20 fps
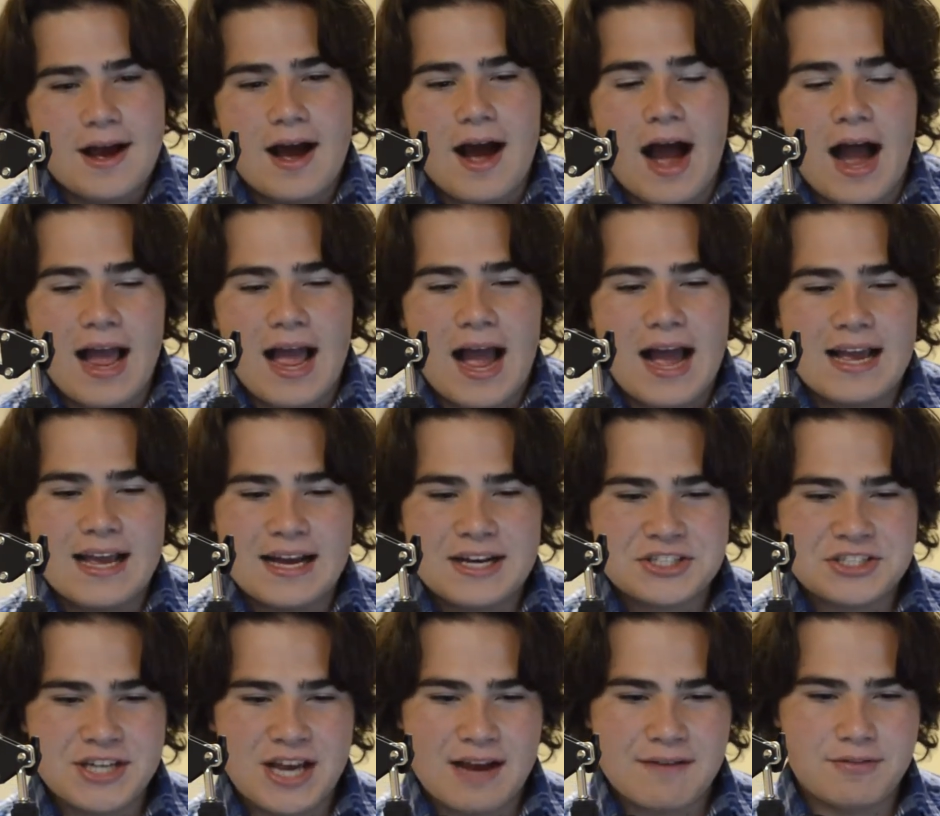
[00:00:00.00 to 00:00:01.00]
I
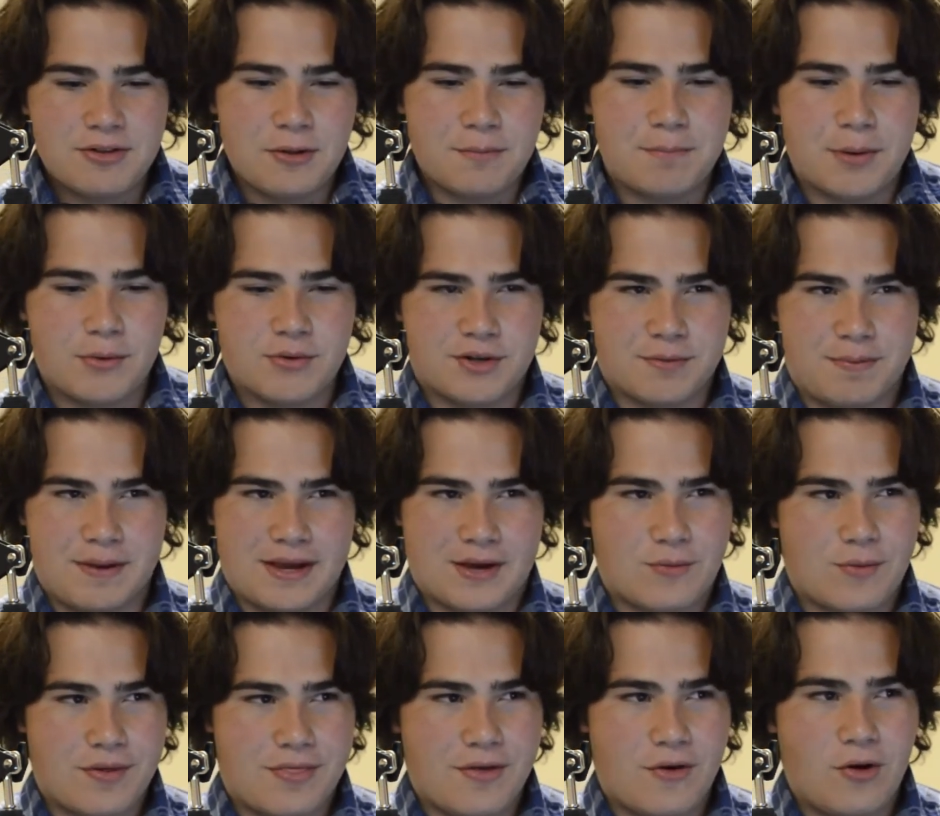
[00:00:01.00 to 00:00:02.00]
actually have a little bone to pick
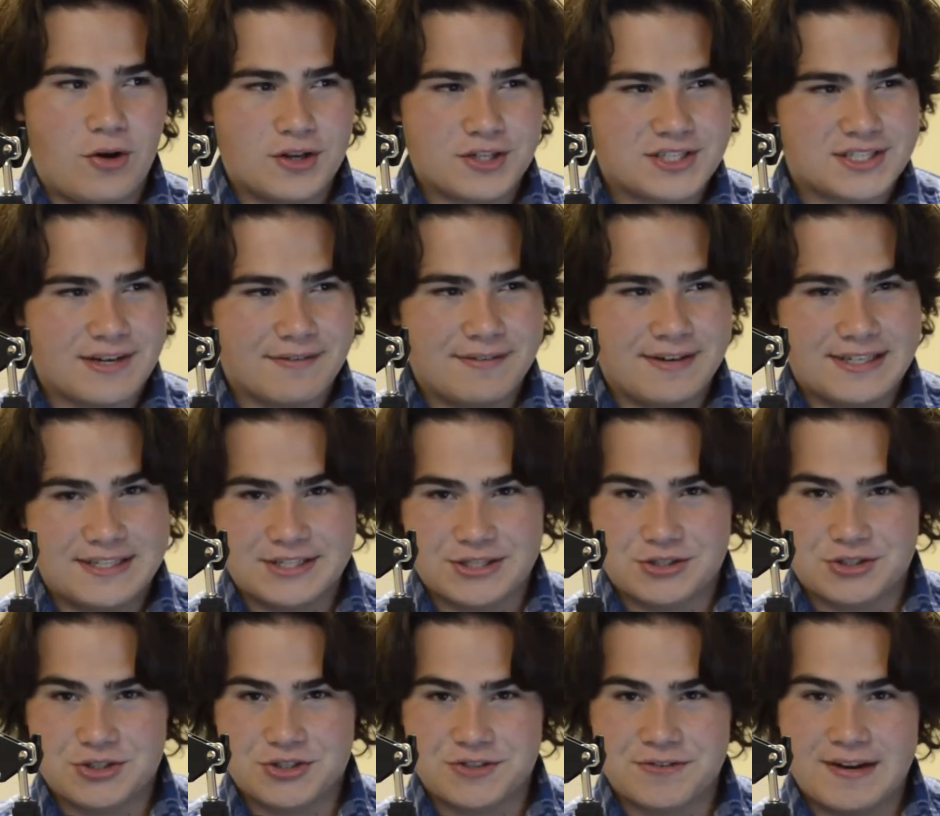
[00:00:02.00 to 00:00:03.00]
with all
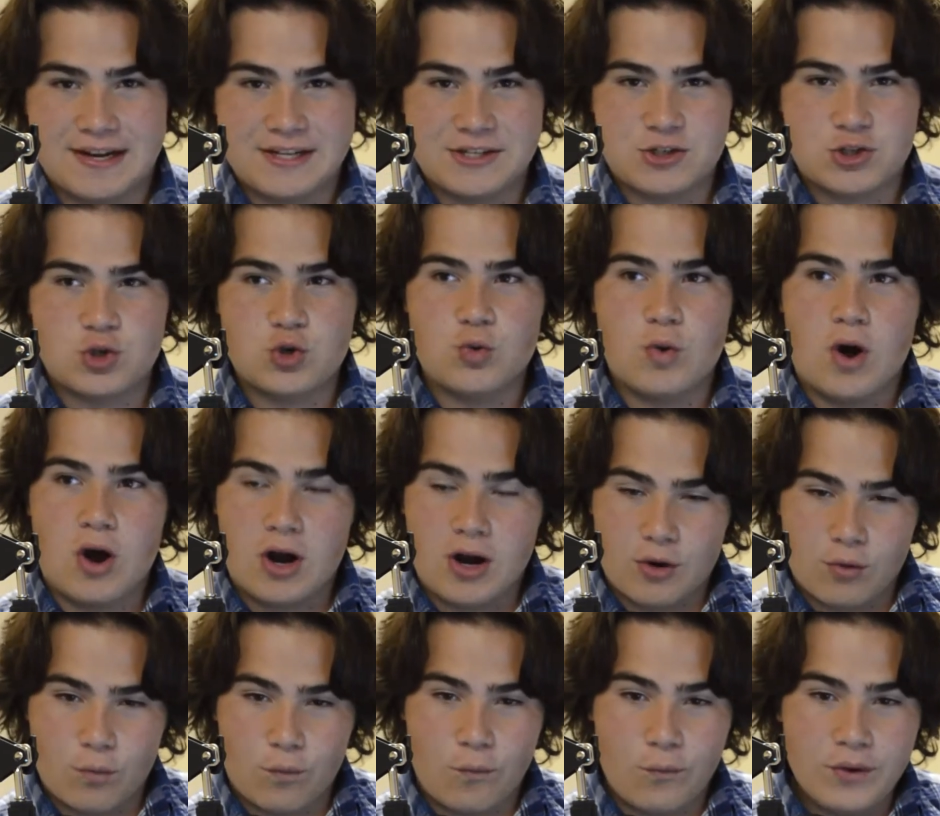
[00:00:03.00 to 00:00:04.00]
76ers fans who
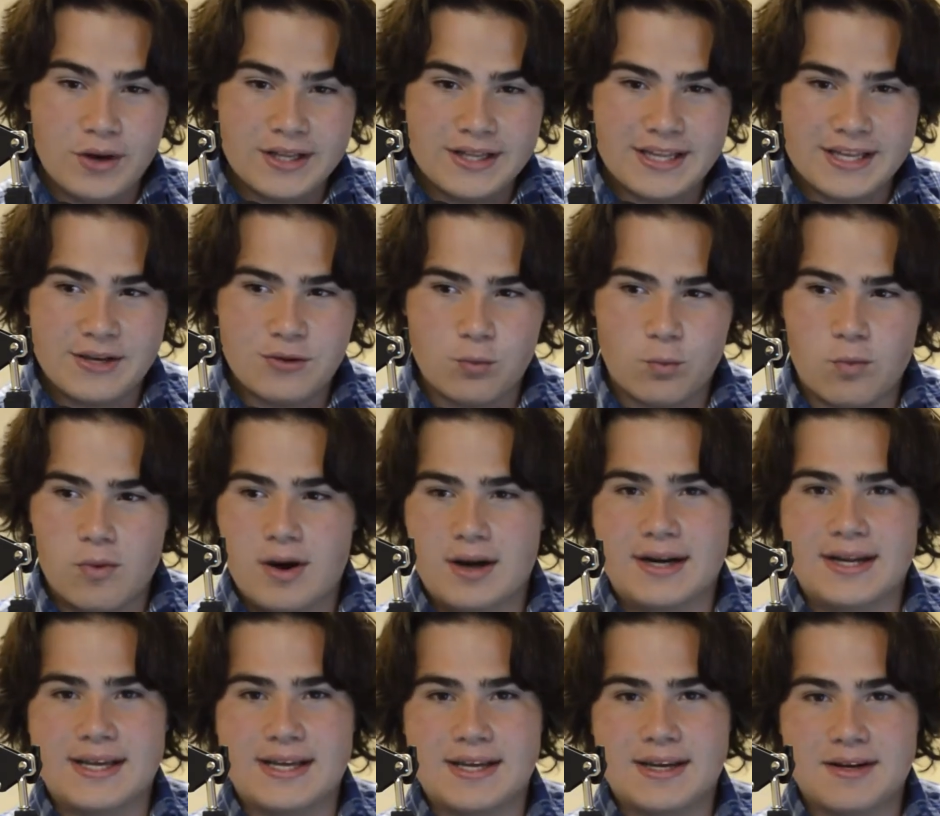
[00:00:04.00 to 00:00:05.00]
are really
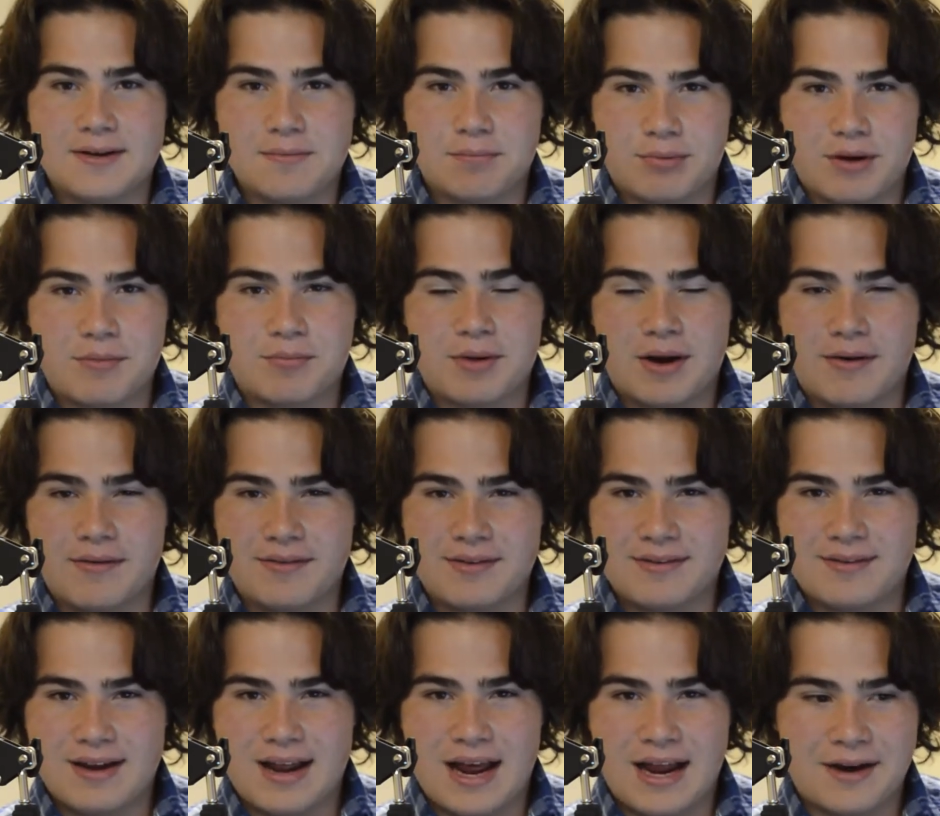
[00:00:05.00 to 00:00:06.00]
wanting Brent Brown
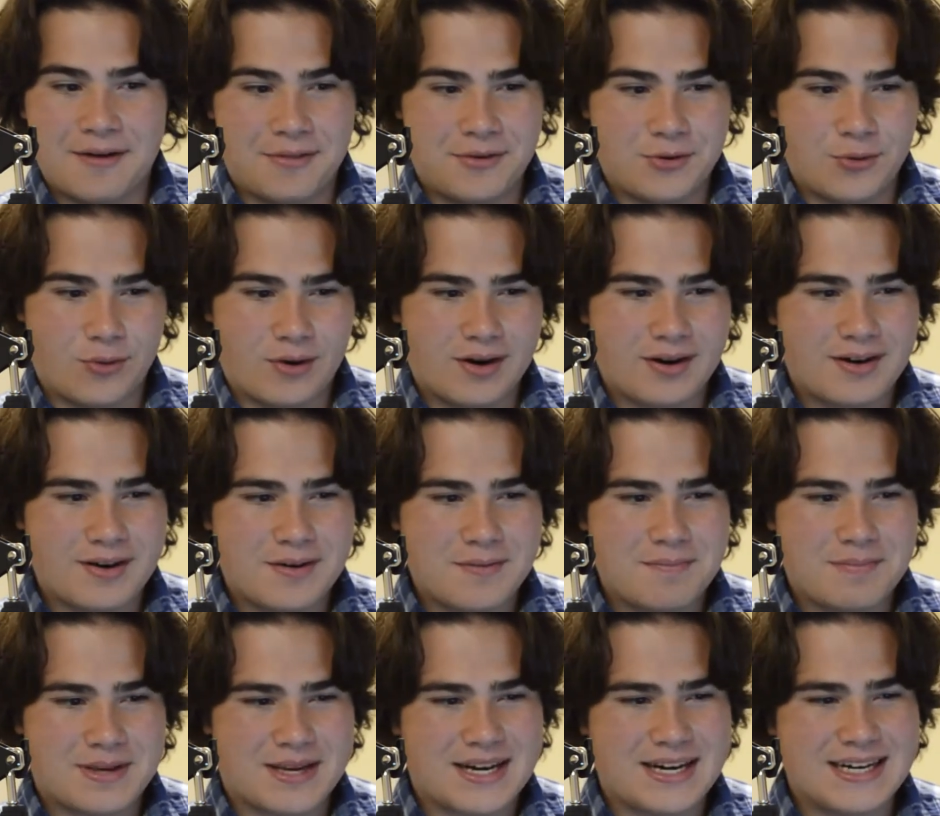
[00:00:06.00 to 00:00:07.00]
out of the door,
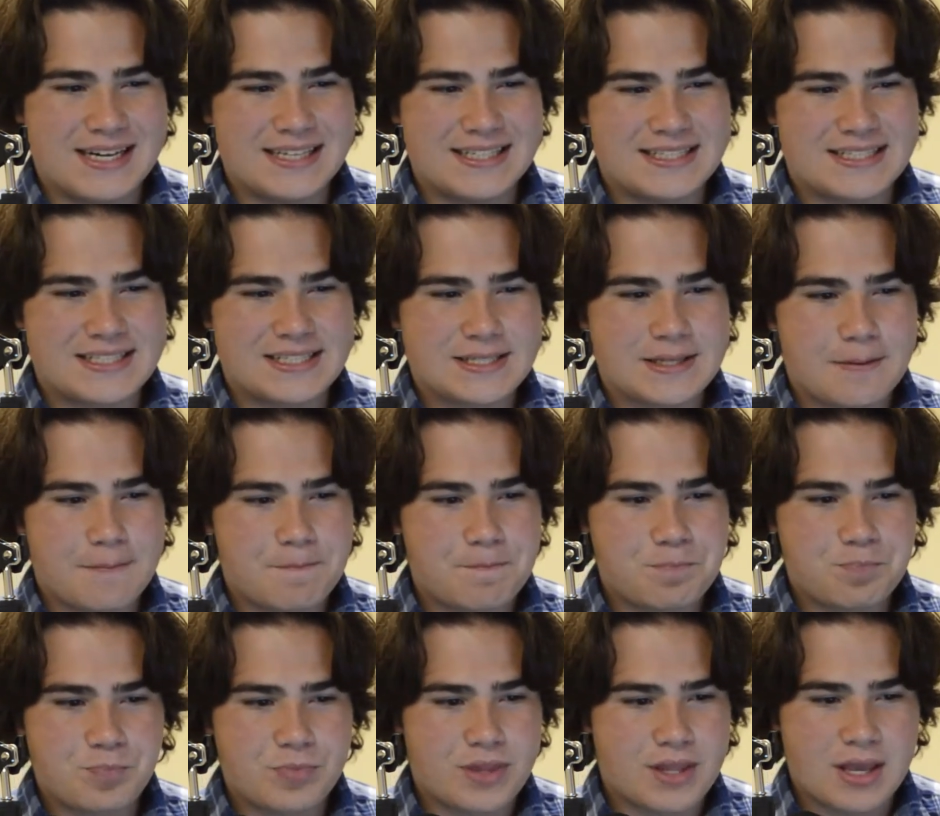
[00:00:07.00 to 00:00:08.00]
because
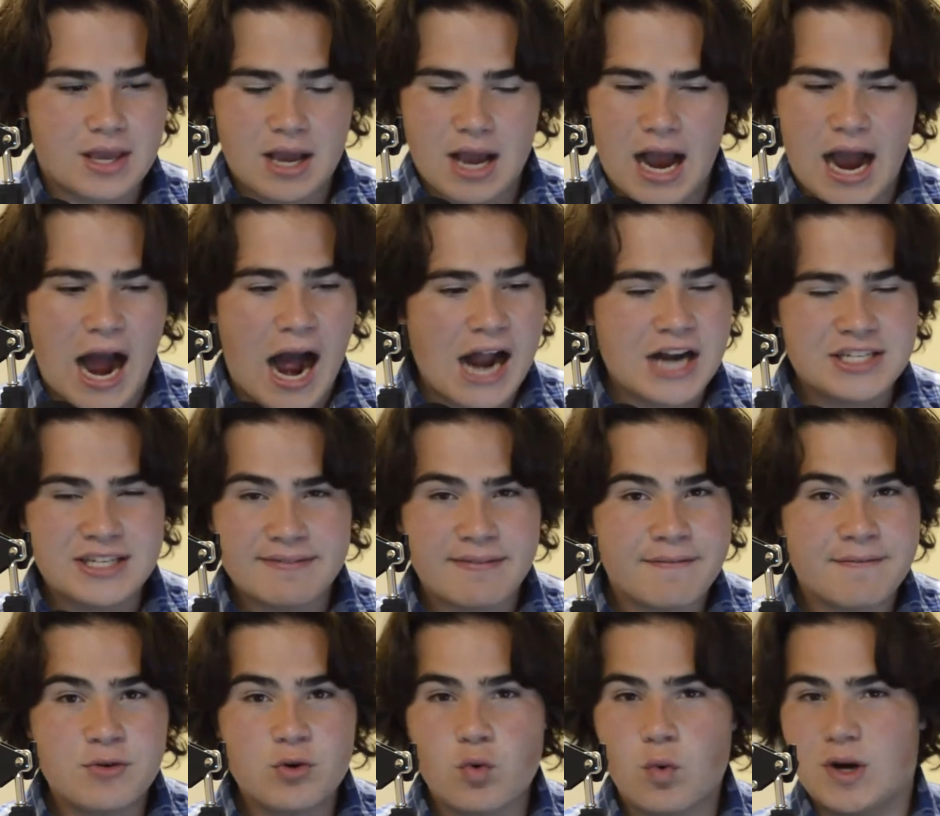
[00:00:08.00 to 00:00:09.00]
I just have a
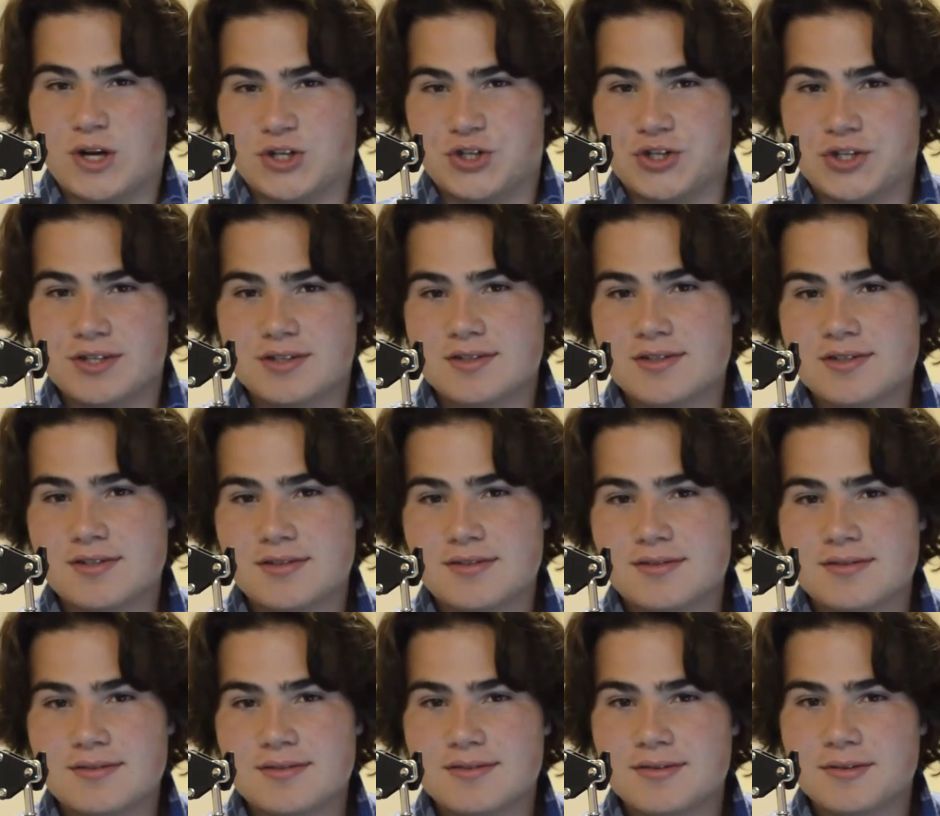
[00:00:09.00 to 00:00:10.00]
few questions,
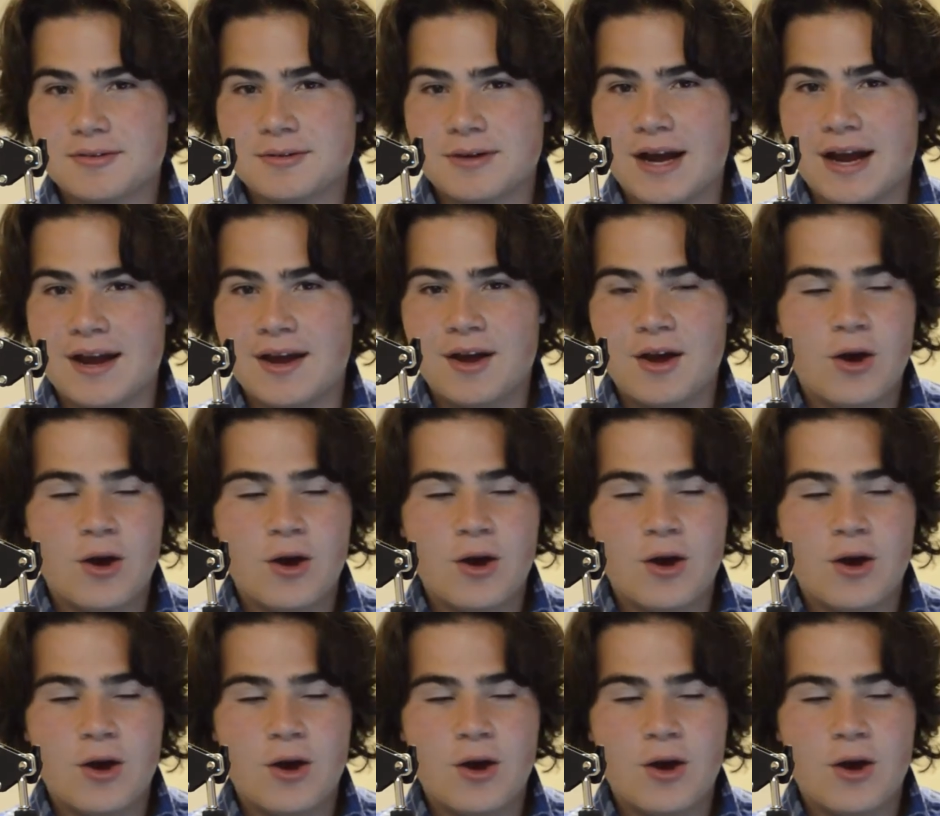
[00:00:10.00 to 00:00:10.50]
okay?